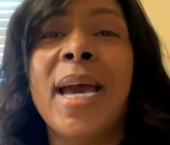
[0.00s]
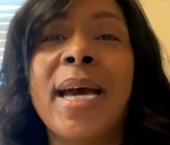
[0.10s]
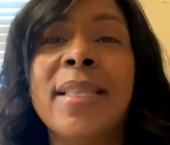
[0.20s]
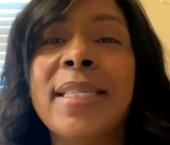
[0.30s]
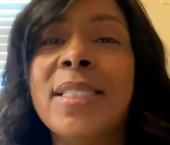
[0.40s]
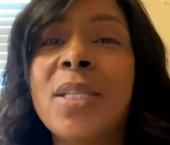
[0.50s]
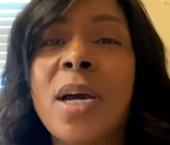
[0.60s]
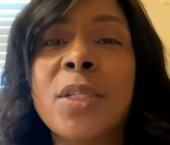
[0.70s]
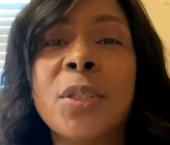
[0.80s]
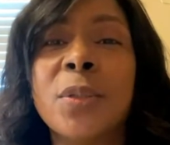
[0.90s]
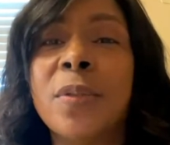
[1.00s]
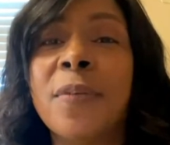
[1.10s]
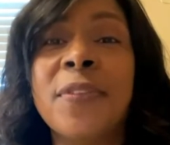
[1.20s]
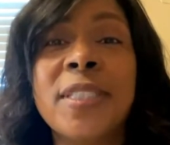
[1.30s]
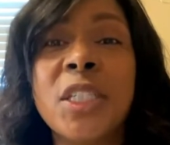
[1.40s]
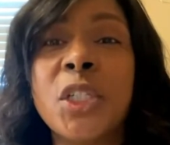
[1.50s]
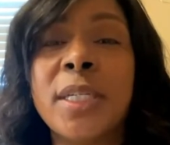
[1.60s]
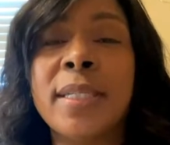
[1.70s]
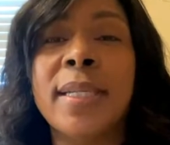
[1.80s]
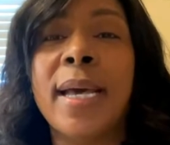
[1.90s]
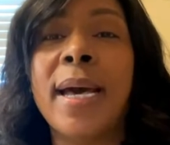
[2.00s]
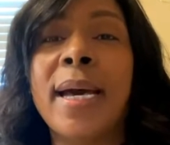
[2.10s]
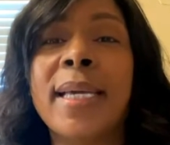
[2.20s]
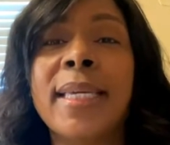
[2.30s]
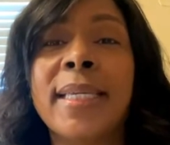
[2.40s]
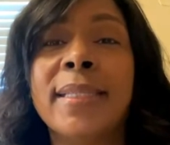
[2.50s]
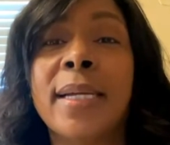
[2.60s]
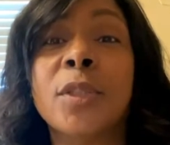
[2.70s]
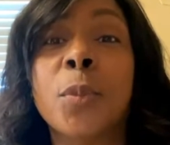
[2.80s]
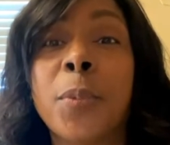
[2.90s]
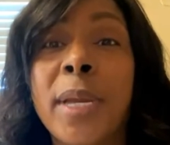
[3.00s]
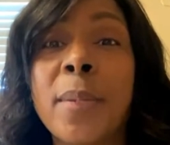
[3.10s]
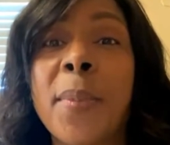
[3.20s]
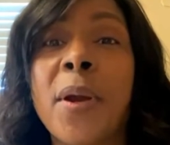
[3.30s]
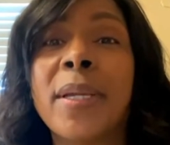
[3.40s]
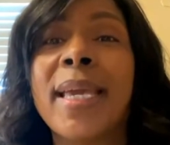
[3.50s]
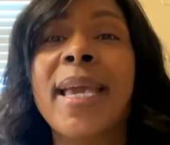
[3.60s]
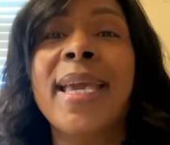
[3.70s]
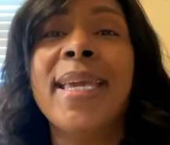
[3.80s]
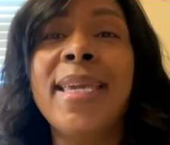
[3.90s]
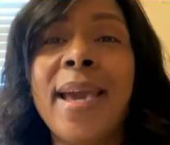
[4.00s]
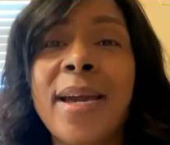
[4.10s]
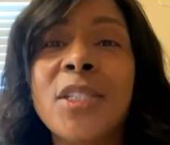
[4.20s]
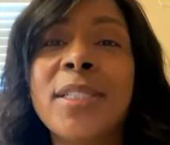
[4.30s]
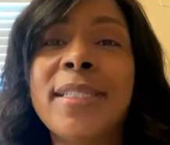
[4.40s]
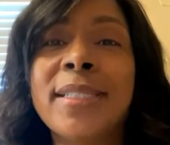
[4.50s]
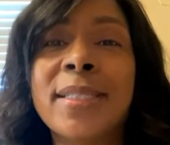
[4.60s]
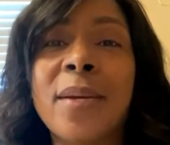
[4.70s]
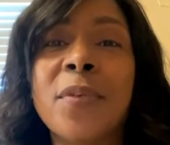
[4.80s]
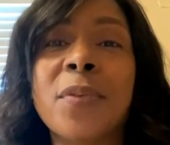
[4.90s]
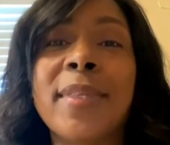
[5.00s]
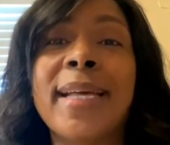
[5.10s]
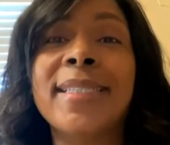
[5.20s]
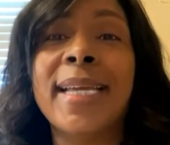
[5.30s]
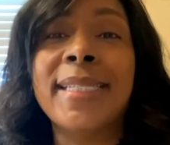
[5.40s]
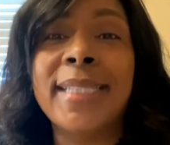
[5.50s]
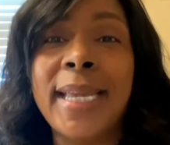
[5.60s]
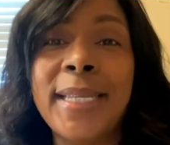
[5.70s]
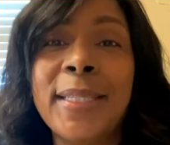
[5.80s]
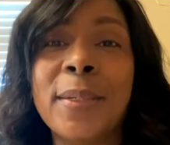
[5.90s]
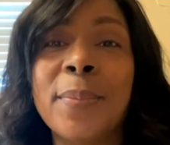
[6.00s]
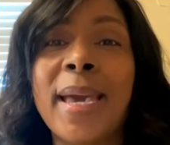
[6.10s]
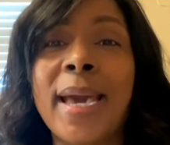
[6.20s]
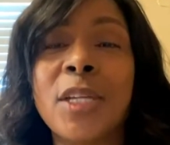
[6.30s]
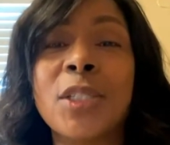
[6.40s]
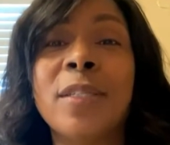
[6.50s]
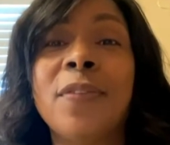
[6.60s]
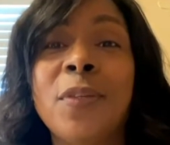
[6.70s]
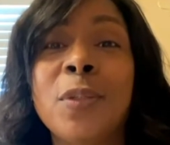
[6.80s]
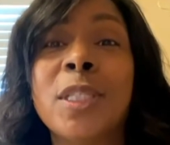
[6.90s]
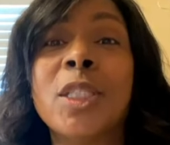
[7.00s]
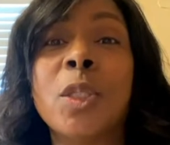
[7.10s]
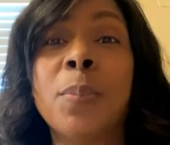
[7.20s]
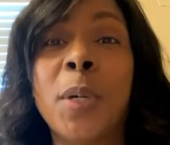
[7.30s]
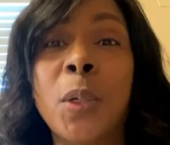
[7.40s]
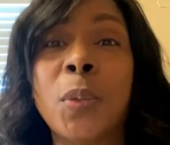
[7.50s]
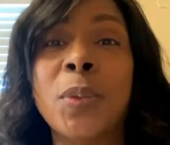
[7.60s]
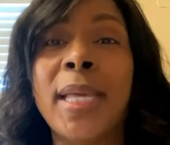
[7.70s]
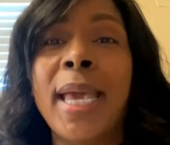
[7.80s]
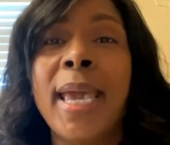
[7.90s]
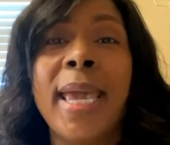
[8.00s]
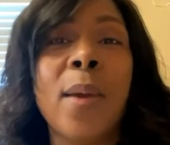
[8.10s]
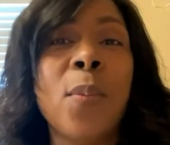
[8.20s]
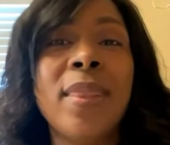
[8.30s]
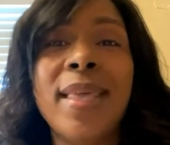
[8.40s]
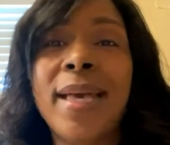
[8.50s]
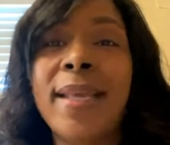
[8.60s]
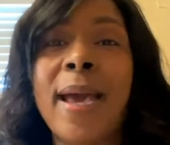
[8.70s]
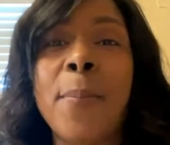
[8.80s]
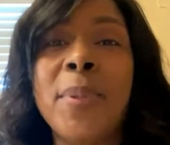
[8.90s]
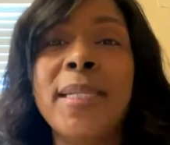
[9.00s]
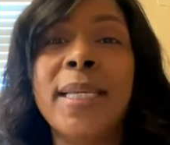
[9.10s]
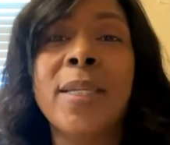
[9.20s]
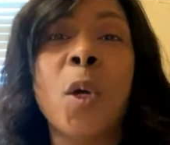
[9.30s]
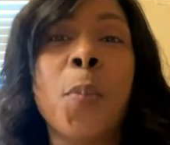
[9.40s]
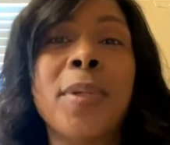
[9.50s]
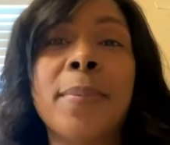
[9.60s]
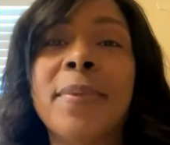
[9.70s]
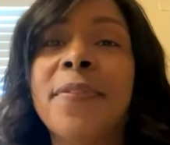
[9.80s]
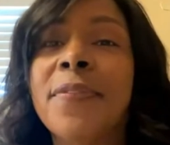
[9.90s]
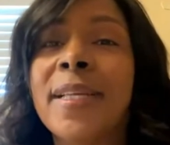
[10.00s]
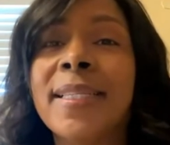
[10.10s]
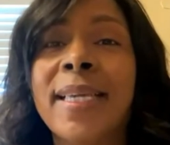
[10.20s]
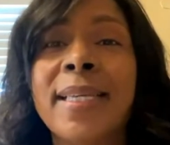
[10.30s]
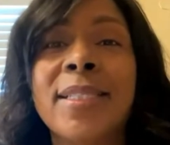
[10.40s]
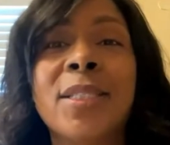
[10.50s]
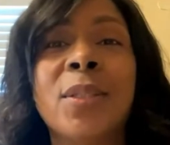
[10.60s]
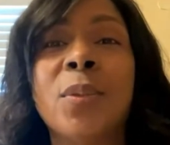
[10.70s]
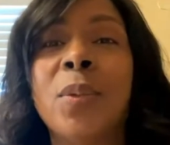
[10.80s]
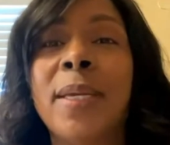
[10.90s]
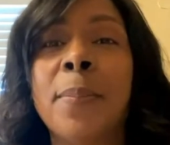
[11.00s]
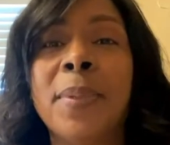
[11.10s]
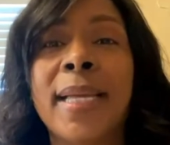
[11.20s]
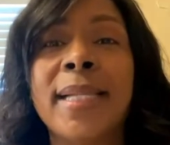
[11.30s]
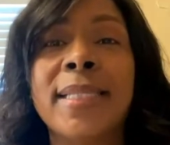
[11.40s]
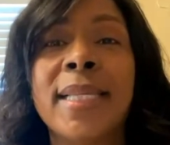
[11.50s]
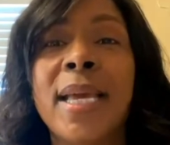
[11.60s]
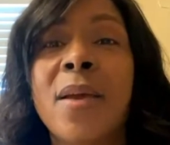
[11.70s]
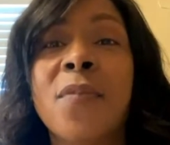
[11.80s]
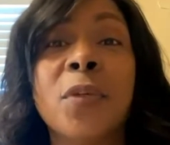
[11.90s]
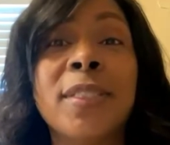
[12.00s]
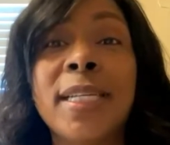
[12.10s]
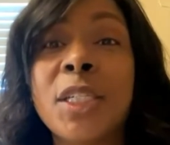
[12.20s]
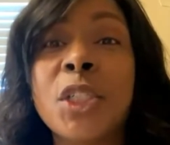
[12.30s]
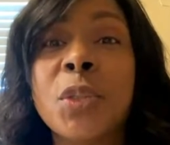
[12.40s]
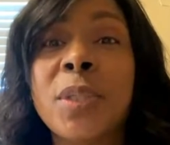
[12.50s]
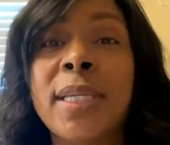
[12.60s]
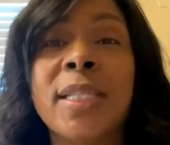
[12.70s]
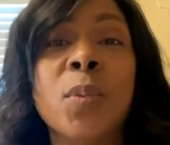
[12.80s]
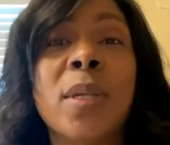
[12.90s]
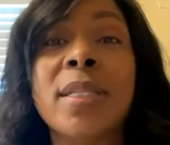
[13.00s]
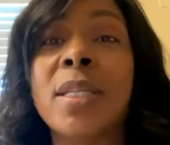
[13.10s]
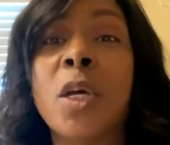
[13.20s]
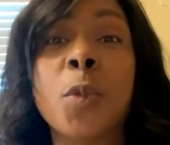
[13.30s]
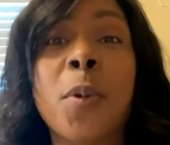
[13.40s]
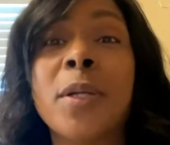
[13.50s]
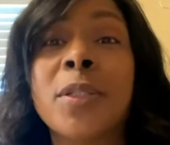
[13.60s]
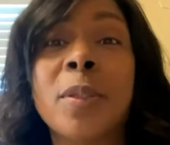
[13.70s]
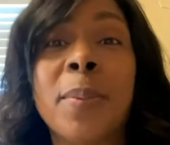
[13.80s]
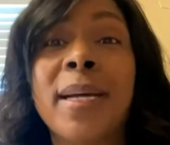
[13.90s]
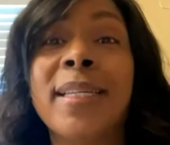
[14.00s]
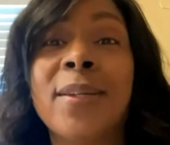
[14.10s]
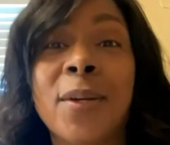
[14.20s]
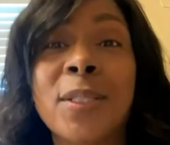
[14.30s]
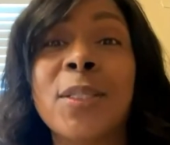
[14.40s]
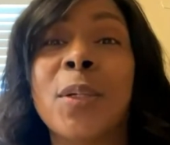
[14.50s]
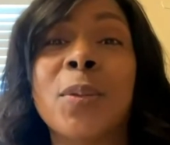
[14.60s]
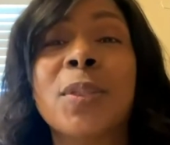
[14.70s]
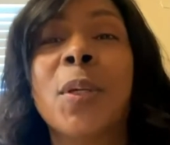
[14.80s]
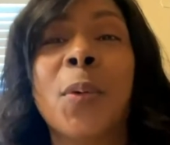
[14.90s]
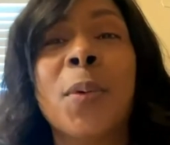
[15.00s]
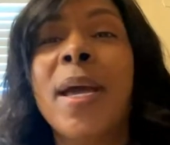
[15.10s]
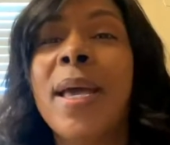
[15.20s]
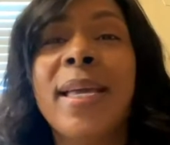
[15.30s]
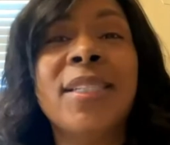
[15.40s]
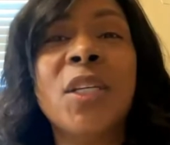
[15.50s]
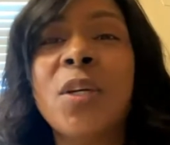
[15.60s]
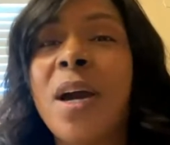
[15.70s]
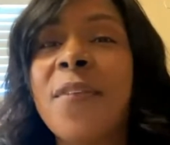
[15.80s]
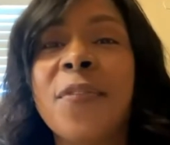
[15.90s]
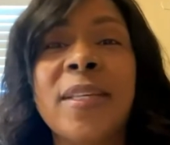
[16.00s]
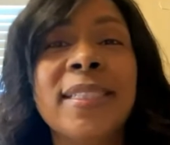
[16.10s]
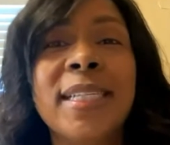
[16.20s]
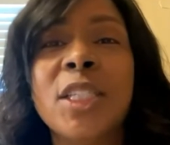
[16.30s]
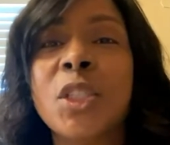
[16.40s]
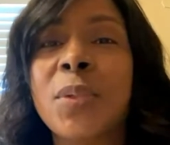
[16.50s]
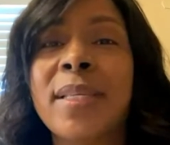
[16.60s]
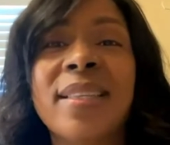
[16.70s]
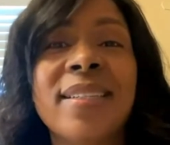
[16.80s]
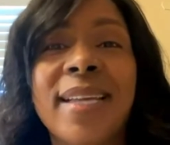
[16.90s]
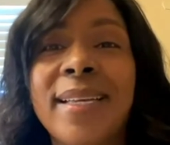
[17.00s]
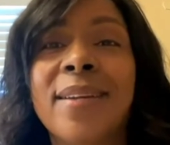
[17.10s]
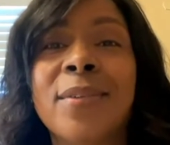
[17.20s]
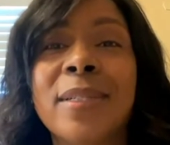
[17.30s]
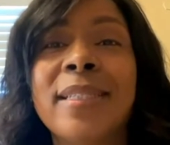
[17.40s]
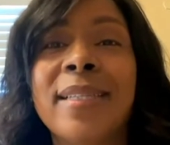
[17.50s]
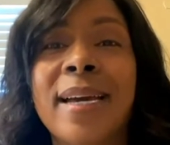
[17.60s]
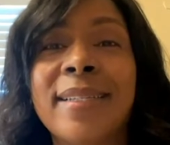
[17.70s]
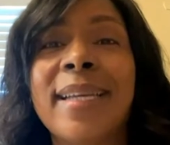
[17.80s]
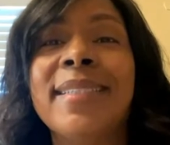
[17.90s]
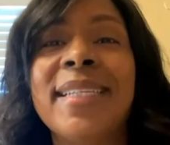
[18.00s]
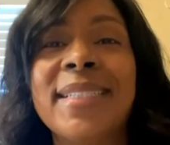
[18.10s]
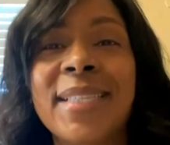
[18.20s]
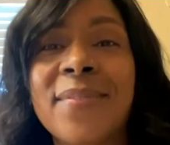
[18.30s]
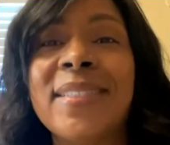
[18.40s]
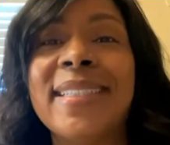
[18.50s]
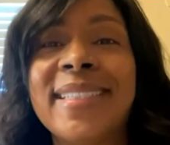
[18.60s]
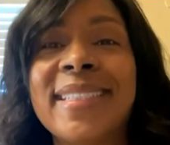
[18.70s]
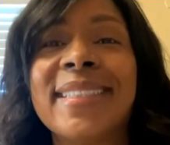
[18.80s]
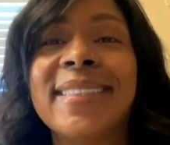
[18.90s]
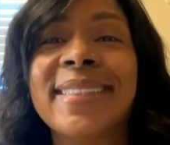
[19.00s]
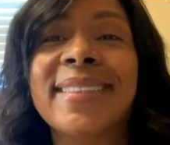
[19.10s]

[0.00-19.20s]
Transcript: Uh, this doctor, the physician, uh, Dr. Brånemark, he actually discovered that titanium actually fuses to bone. And when that happened, it opened up the floodgates to implants for dentistry as well as other parts of the body also. So it took off in dentistry in the ni- early uh, 1970s. Yeah, and